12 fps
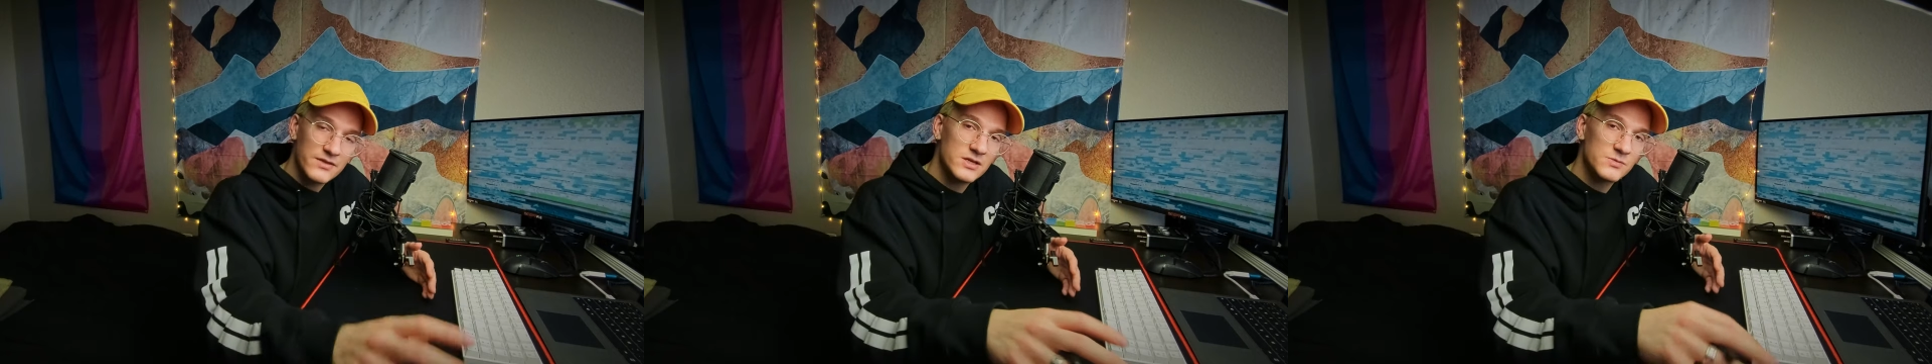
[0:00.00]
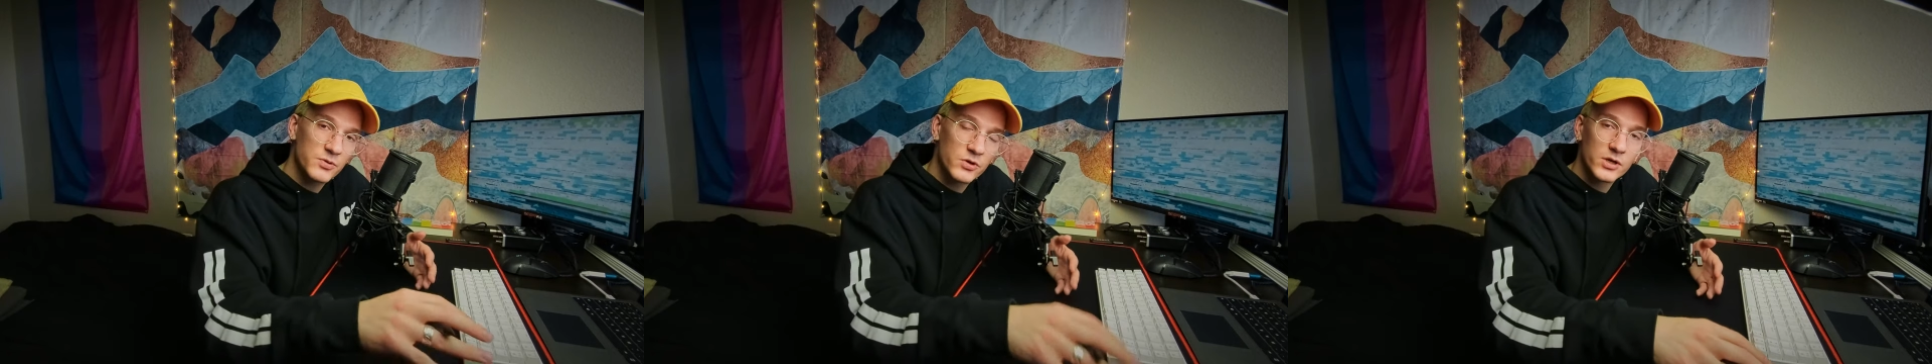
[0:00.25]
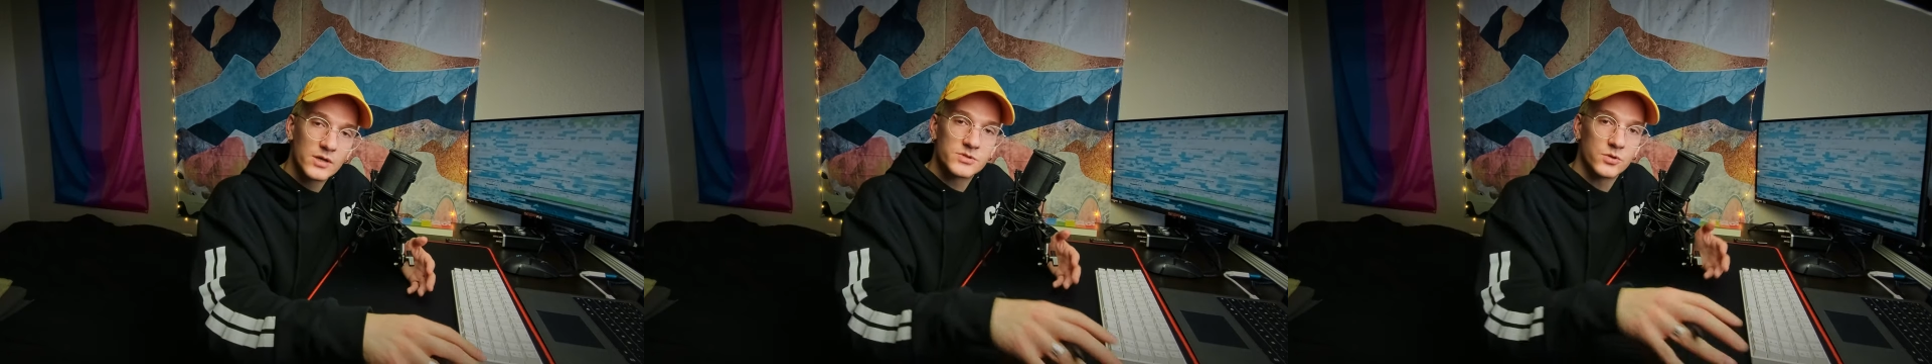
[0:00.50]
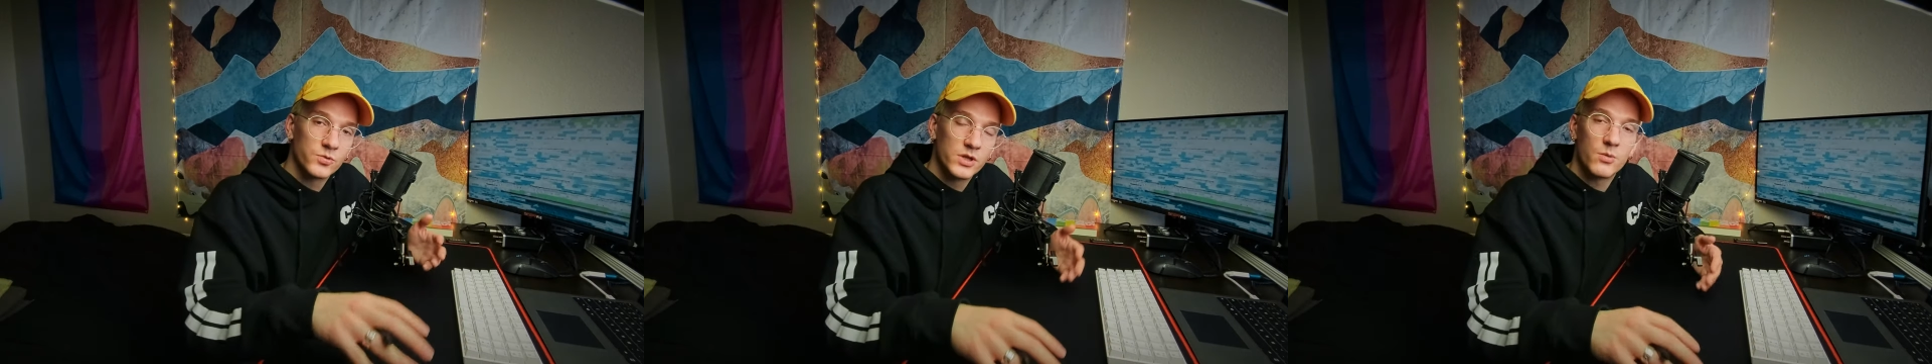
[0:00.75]
these programs
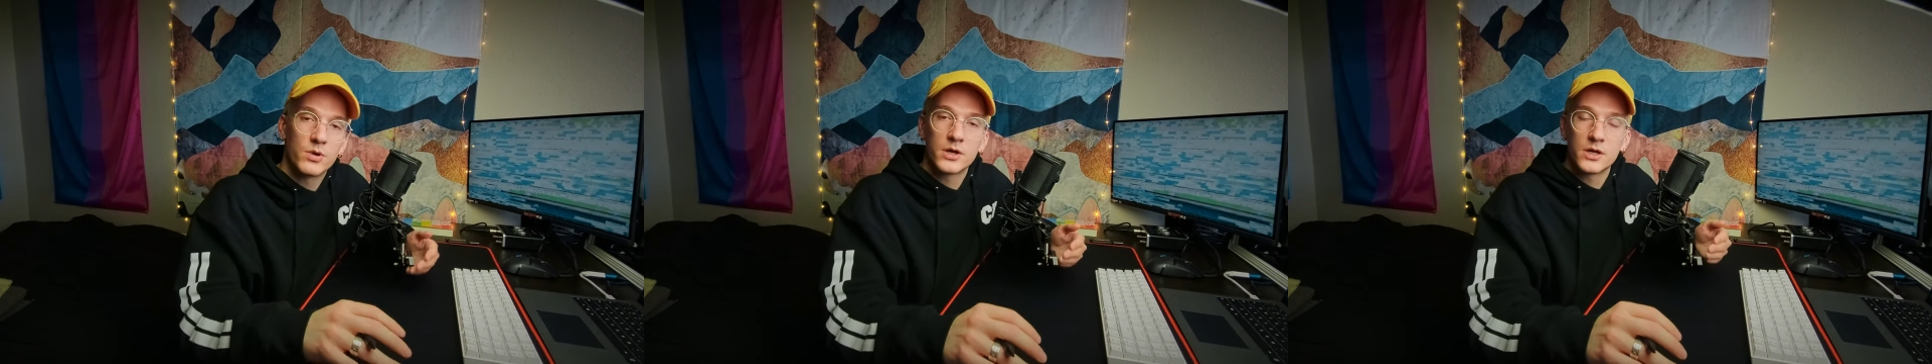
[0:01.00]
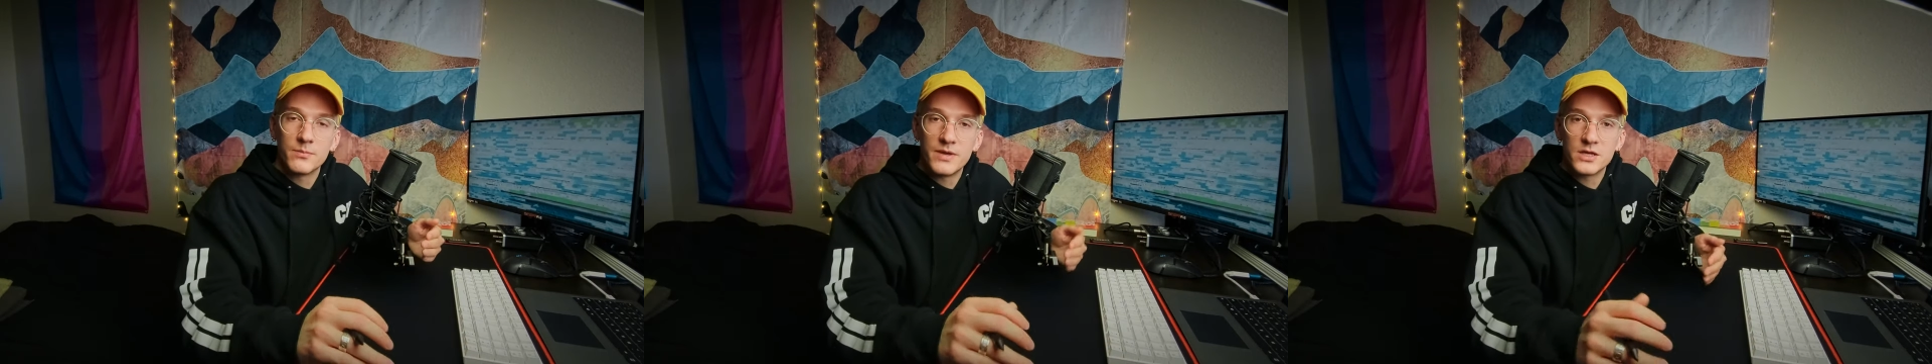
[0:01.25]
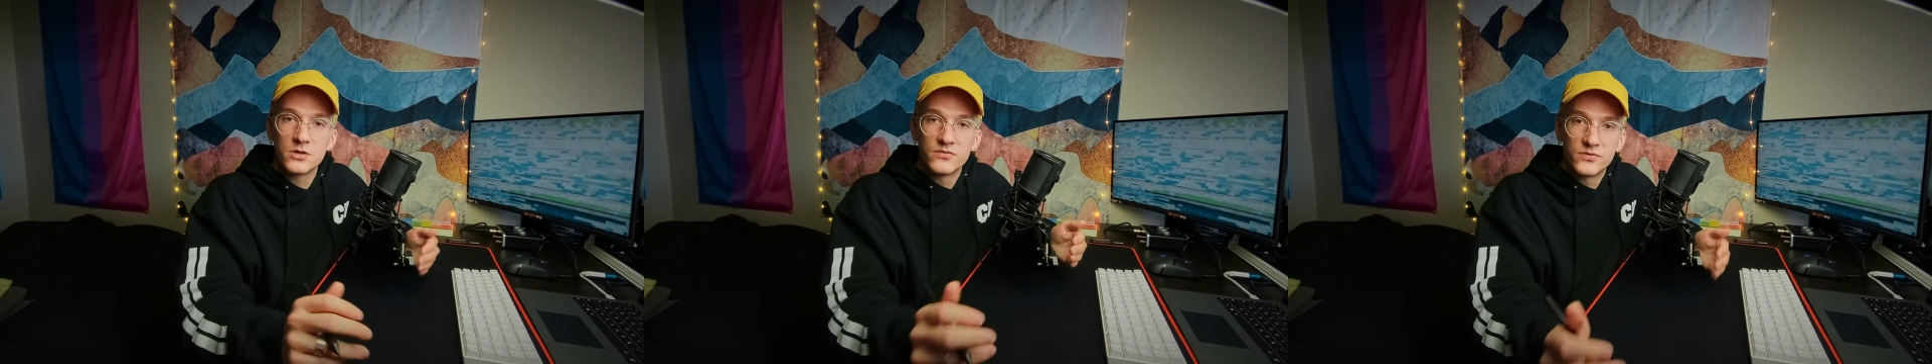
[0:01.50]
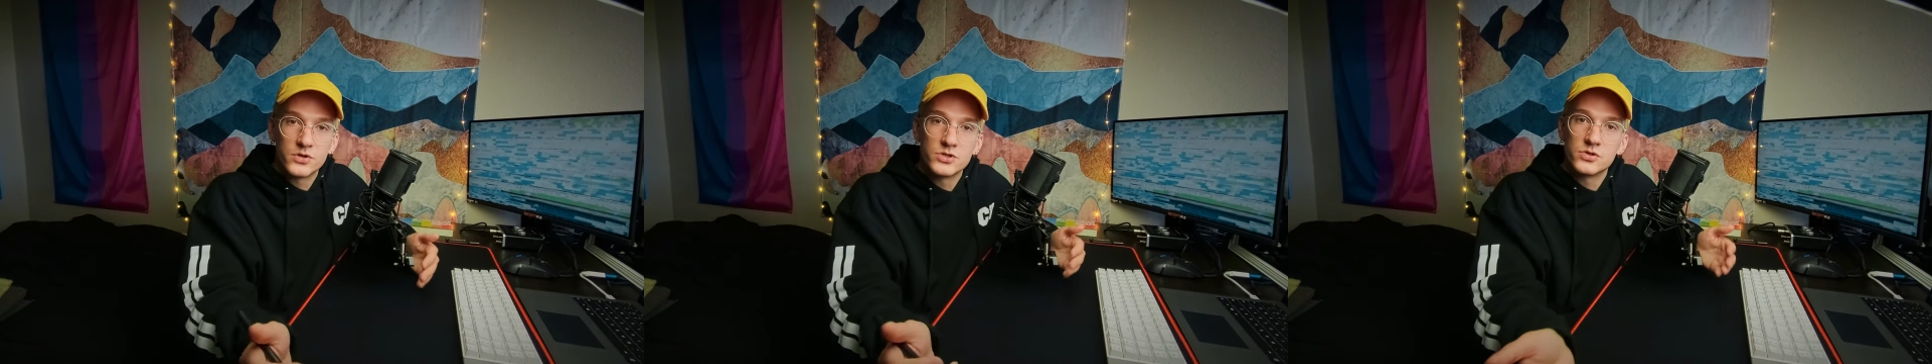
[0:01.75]
are really what are going to make your
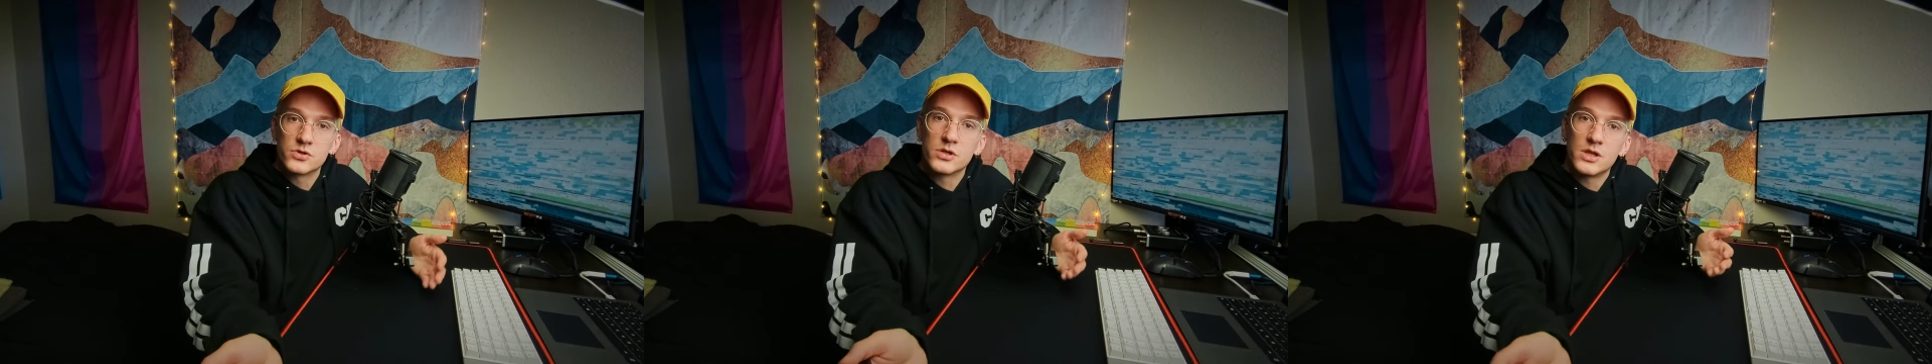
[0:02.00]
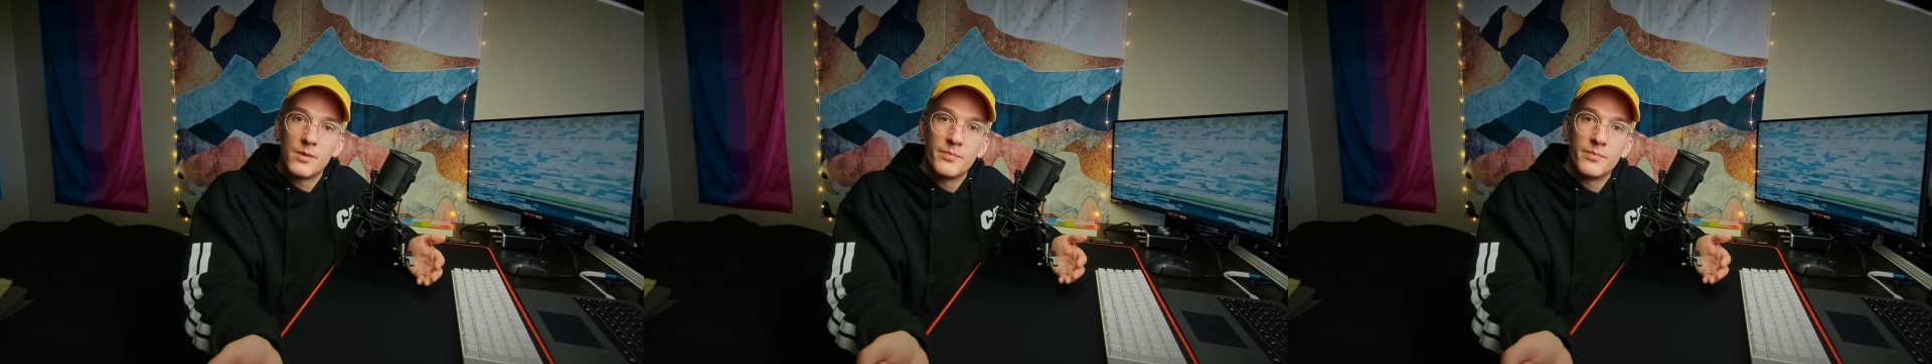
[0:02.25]
footage look a lot